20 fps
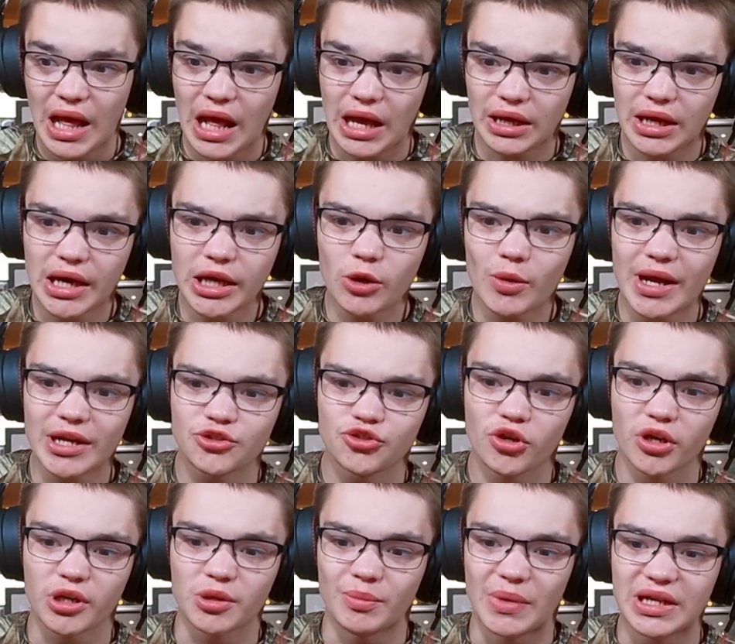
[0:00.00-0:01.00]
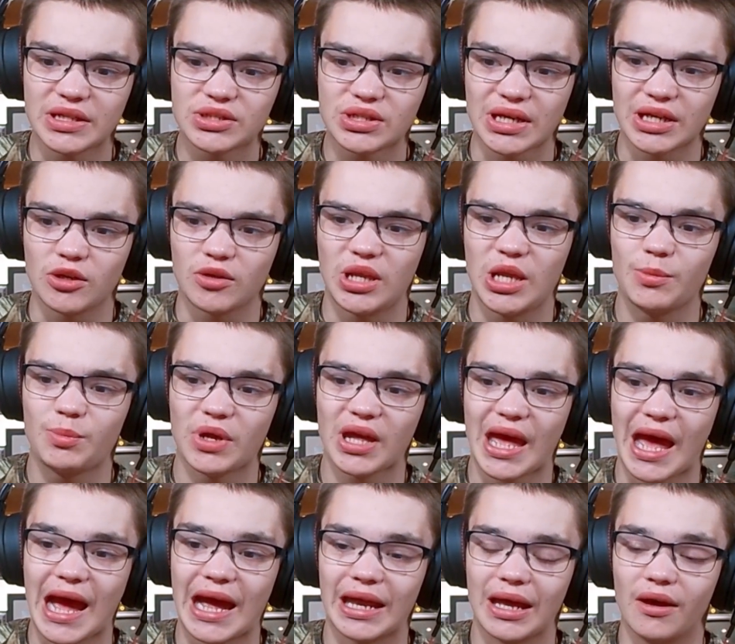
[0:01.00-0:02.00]
Elgato actually recommends that you keep it
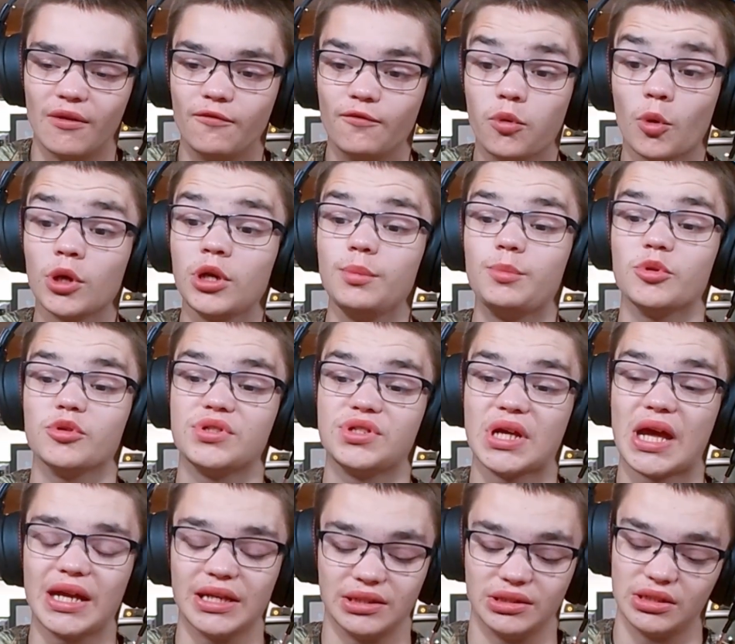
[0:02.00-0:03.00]
at a 40%,